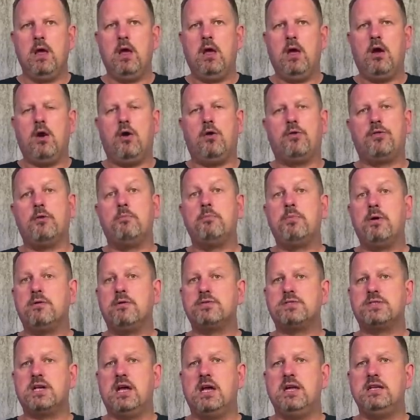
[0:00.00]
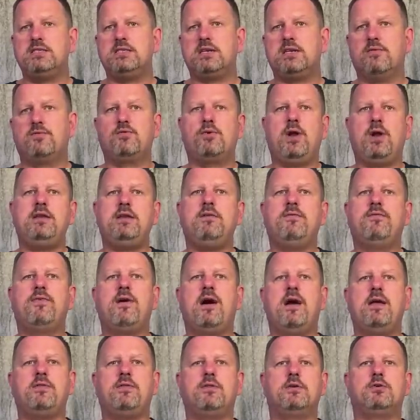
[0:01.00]
Although both sides have
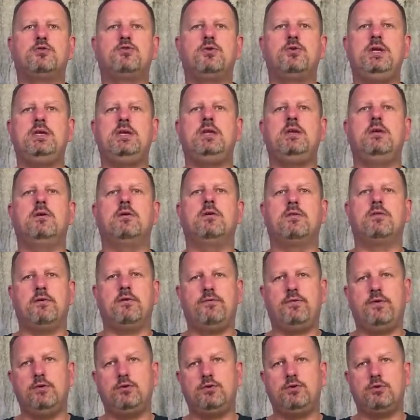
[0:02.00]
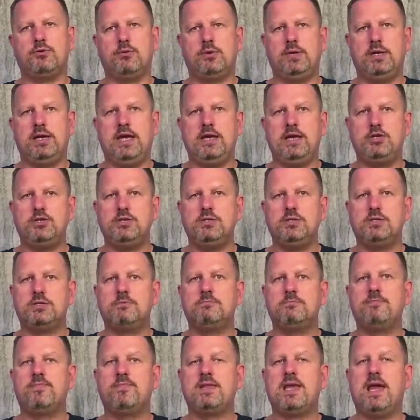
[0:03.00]
ratified the treaty on their future relations,
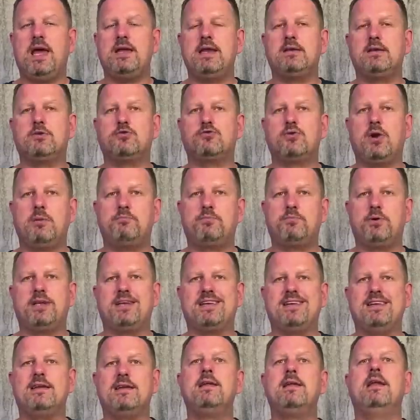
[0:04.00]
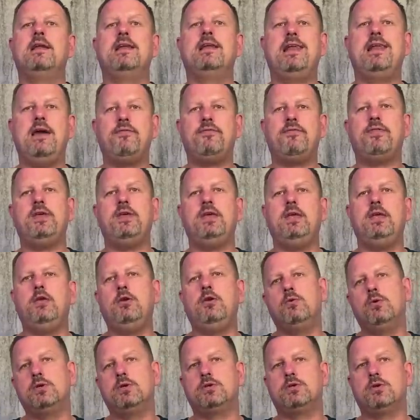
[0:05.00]
and Great Britain left the
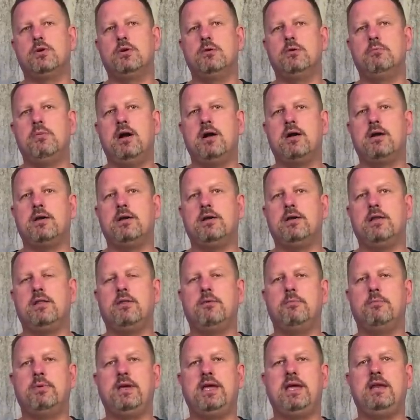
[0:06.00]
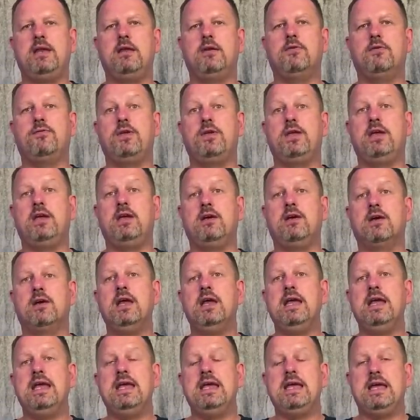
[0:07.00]
EU internal market at the beginning of a year
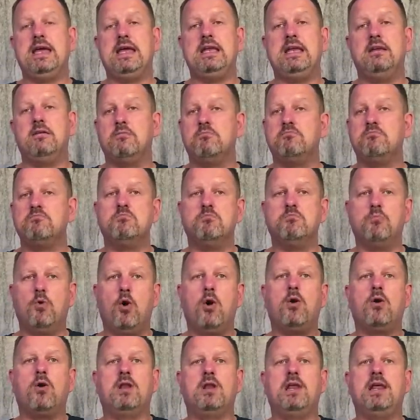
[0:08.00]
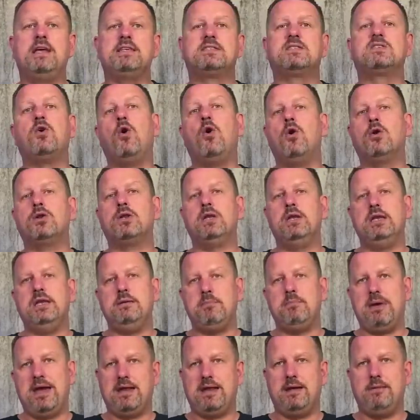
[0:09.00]
in a more or less orderly
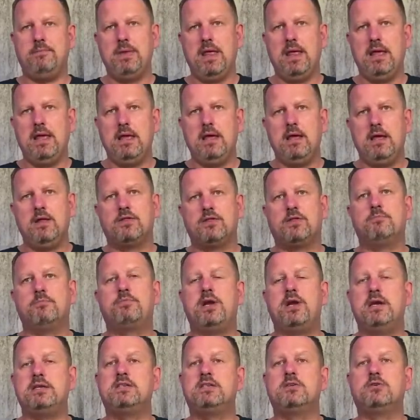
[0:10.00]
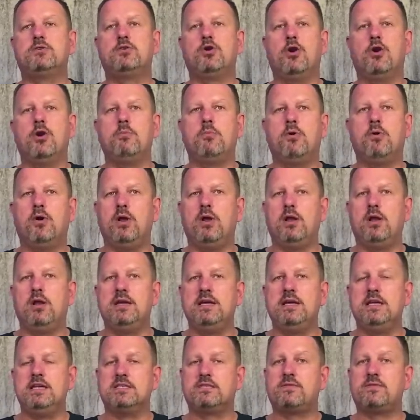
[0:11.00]
manner, the Brexit turmoil
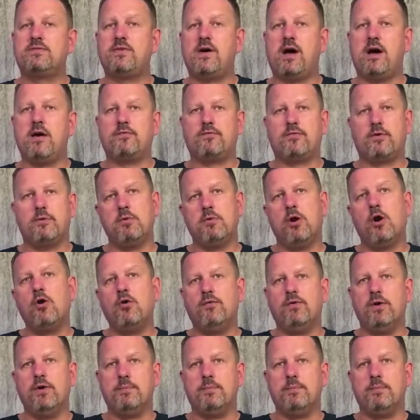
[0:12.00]
is far from over.